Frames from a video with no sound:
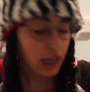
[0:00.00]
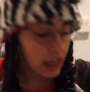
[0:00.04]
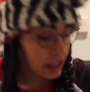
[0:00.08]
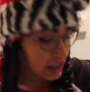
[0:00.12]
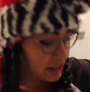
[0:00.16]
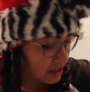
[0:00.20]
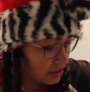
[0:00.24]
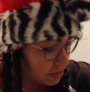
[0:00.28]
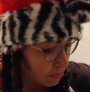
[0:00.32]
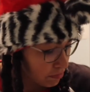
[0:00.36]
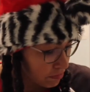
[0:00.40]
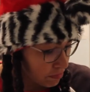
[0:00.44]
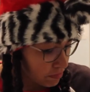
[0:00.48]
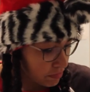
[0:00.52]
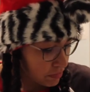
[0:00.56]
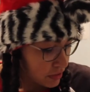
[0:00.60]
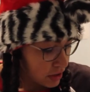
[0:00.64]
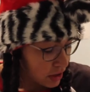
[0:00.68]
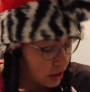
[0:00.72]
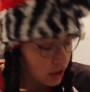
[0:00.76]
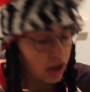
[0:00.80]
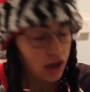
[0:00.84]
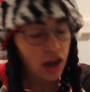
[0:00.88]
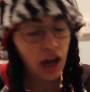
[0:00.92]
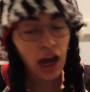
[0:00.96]
and
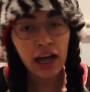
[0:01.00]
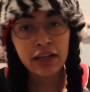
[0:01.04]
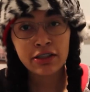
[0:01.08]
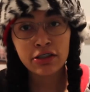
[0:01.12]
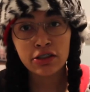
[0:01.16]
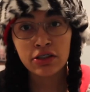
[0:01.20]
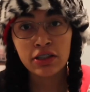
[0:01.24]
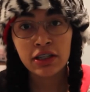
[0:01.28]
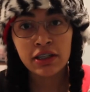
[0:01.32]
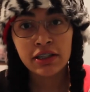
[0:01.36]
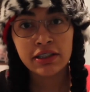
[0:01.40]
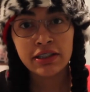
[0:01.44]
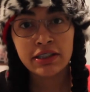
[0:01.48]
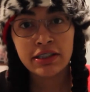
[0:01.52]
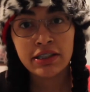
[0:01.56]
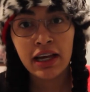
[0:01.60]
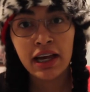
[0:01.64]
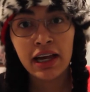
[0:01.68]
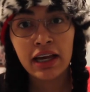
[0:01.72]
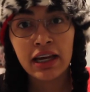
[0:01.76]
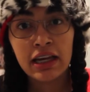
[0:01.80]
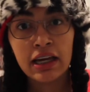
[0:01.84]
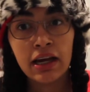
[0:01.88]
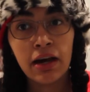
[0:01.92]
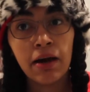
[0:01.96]
I just need to
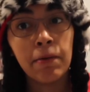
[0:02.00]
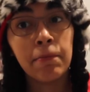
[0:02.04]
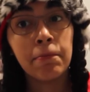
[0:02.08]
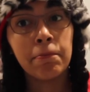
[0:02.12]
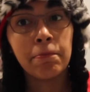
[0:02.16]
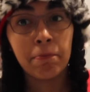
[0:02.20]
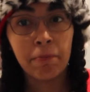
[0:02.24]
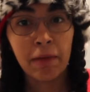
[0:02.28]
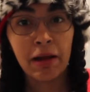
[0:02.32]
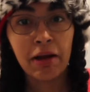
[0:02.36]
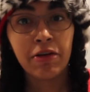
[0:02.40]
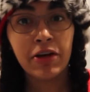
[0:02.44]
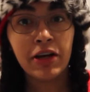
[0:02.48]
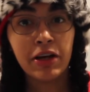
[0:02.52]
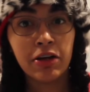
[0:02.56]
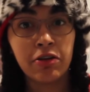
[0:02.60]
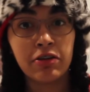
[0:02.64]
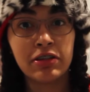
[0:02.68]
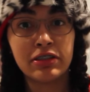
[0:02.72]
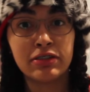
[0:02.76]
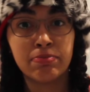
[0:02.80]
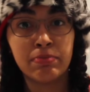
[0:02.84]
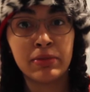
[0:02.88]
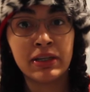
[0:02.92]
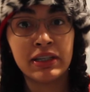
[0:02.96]
say Merry
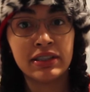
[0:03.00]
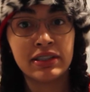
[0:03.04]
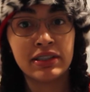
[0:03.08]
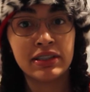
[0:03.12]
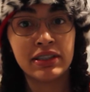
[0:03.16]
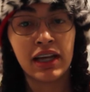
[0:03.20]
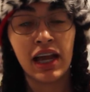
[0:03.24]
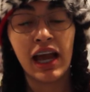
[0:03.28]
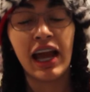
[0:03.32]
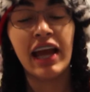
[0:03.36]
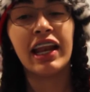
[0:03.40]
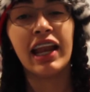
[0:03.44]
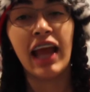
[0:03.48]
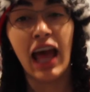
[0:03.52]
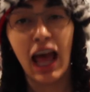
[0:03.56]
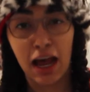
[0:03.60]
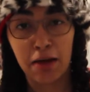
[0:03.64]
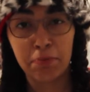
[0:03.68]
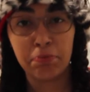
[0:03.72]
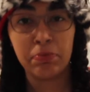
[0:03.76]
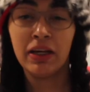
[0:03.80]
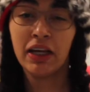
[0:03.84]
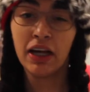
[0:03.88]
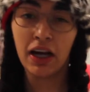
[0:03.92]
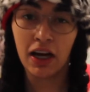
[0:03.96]
Christmas and
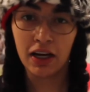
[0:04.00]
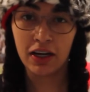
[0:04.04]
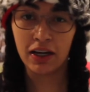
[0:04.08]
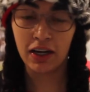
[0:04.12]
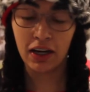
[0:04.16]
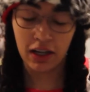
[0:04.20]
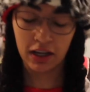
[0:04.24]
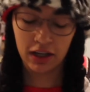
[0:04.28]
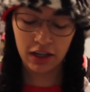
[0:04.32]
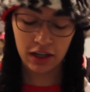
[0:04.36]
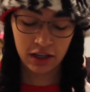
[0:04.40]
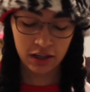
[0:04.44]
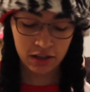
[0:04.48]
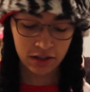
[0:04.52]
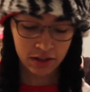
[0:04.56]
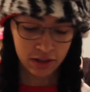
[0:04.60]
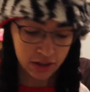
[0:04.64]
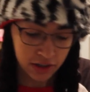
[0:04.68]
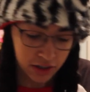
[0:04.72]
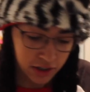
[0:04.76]
Happy Hanukkah.